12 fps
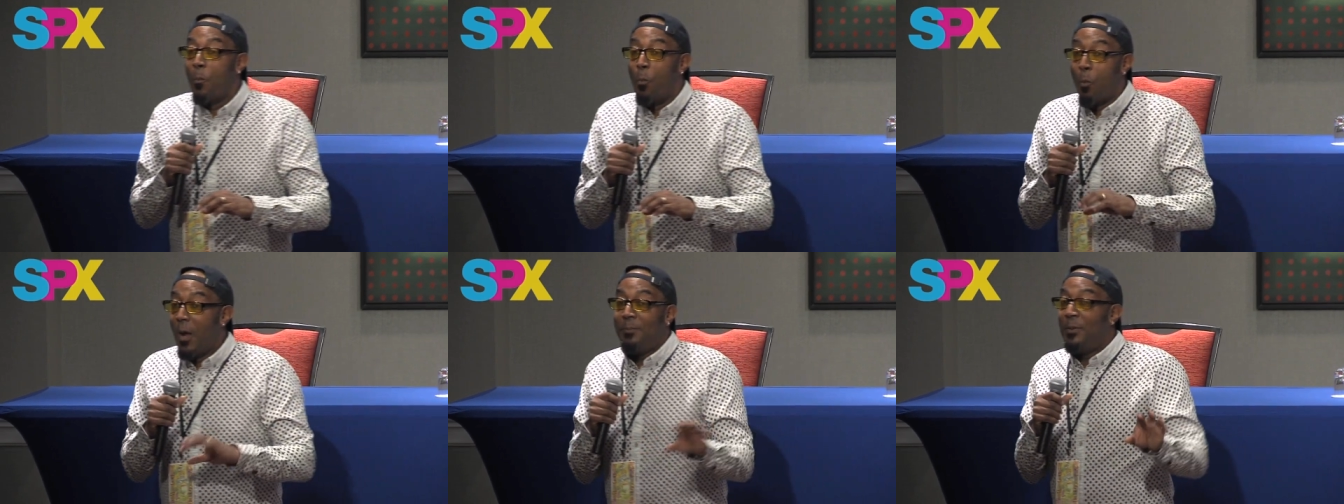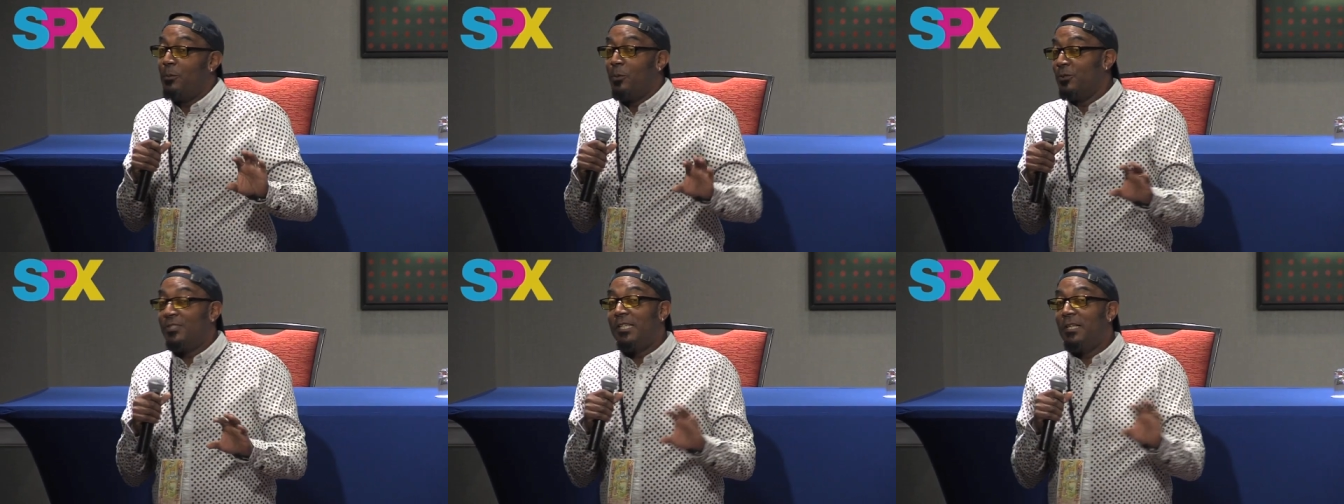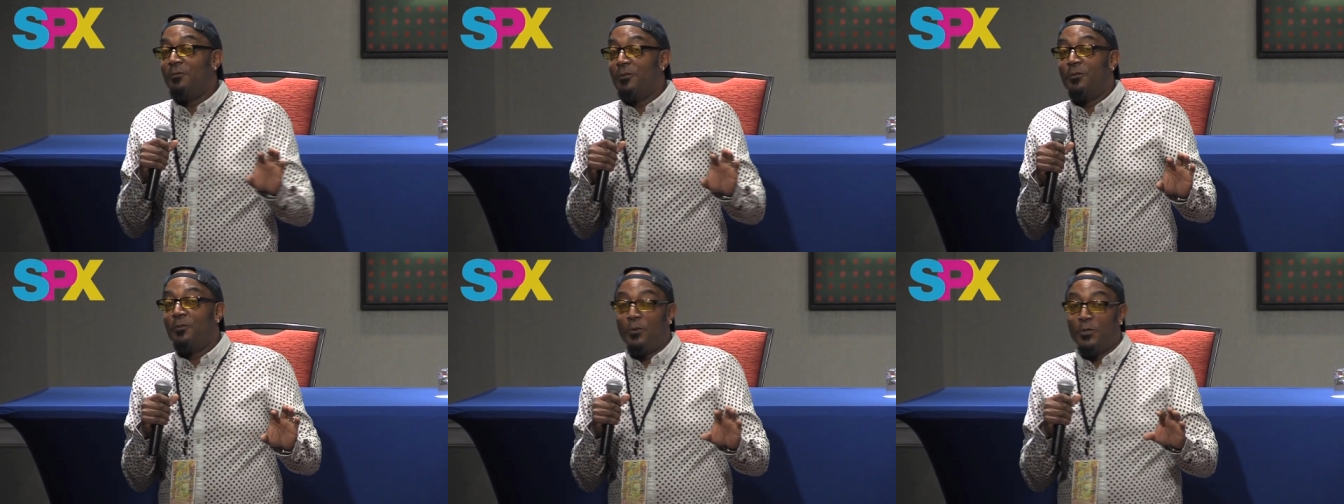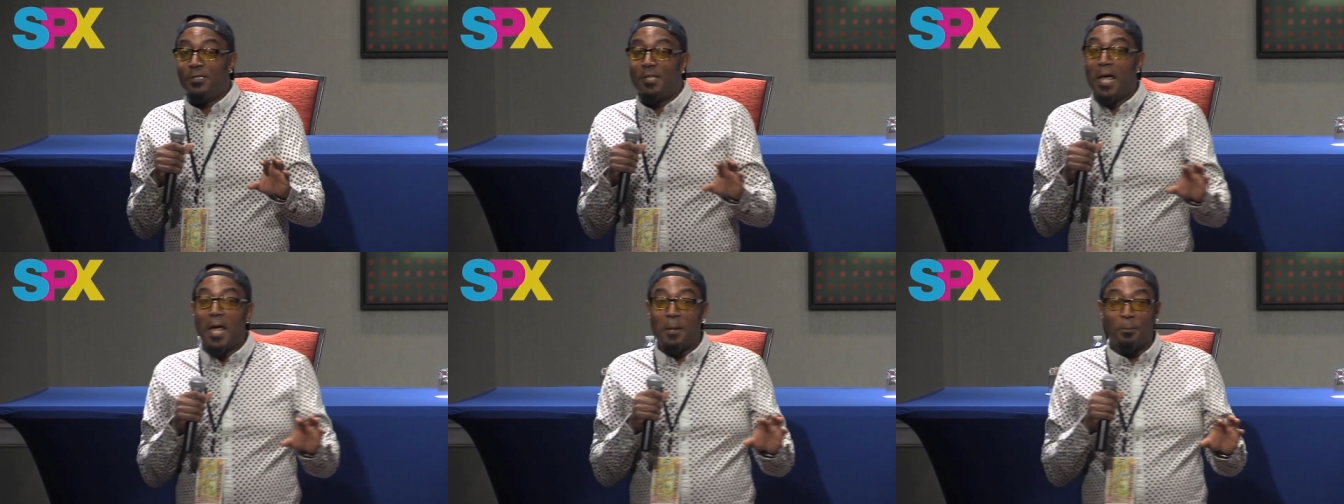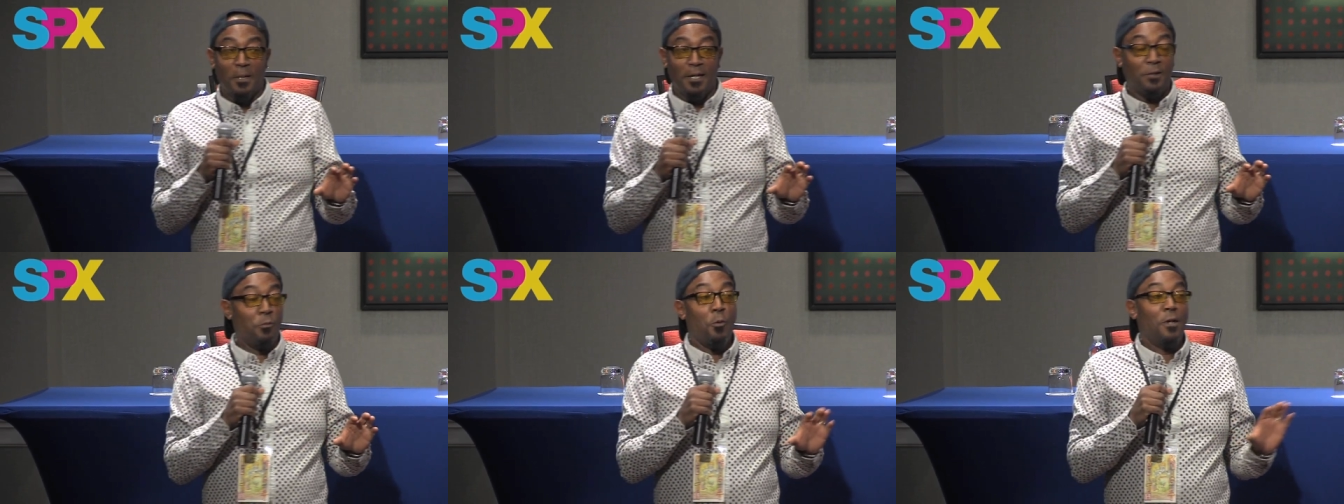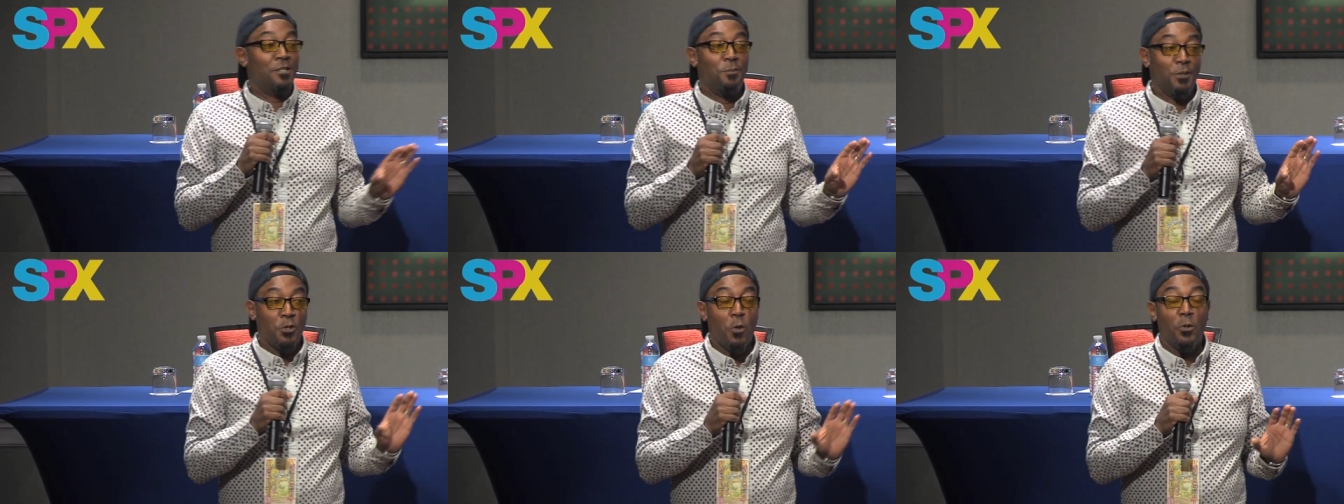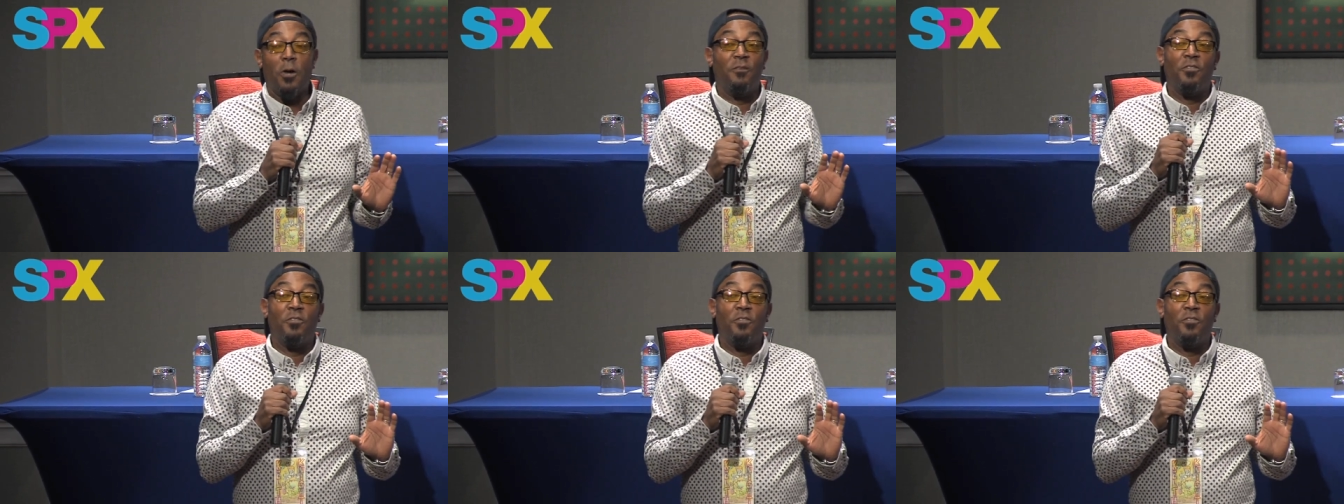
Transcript: white people are seeing for the first time like what's been going on